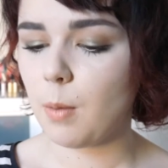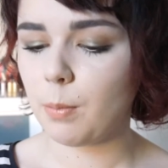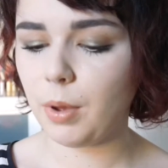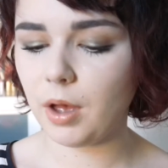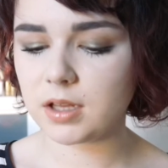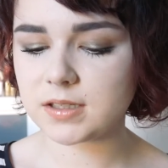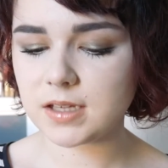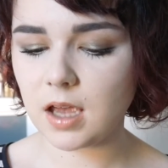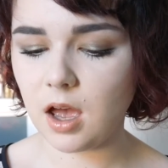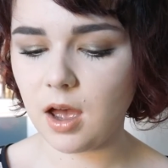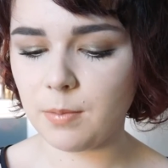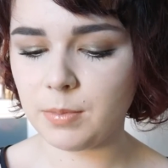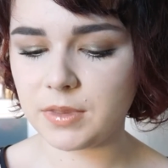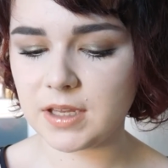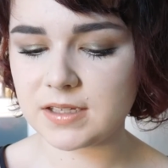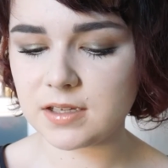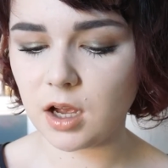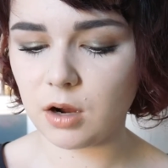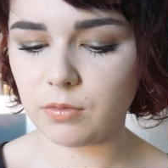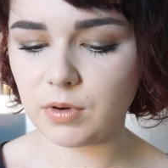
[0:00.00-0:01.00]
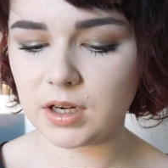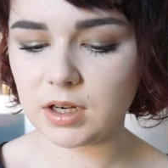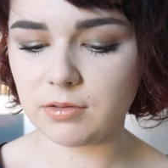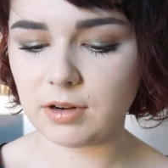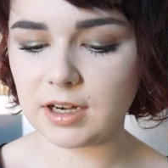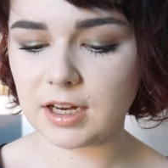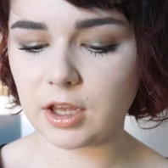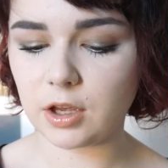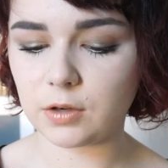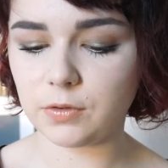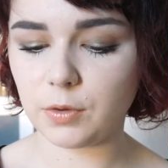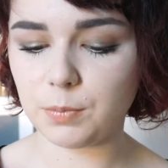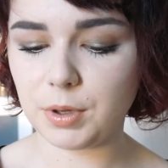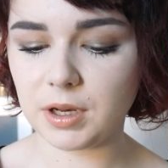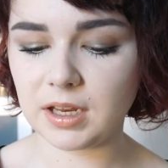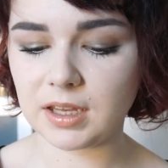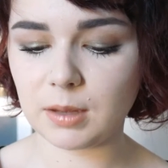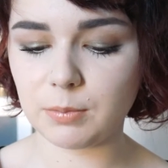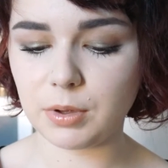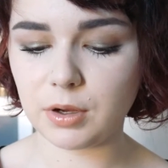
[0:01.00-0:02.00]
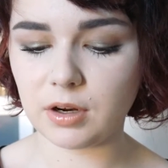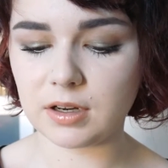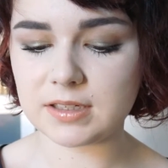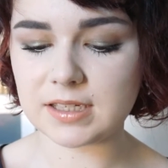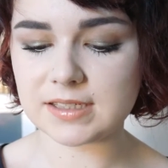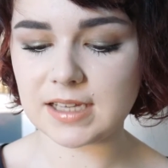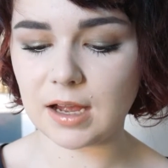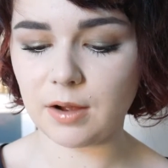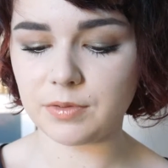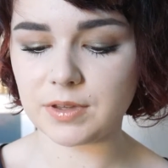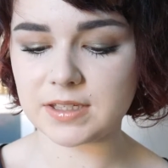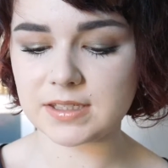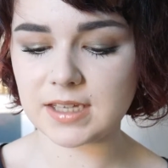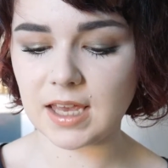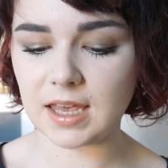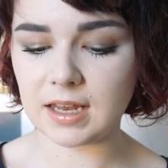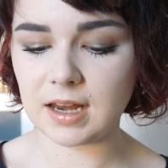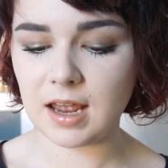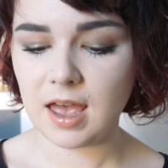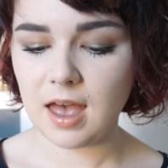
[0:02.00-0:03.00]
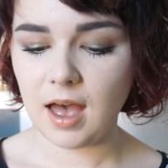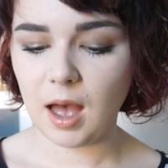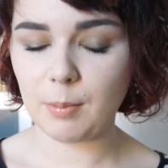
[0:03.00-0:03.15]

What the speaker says: but these are really good for pulling impurities out of the skin,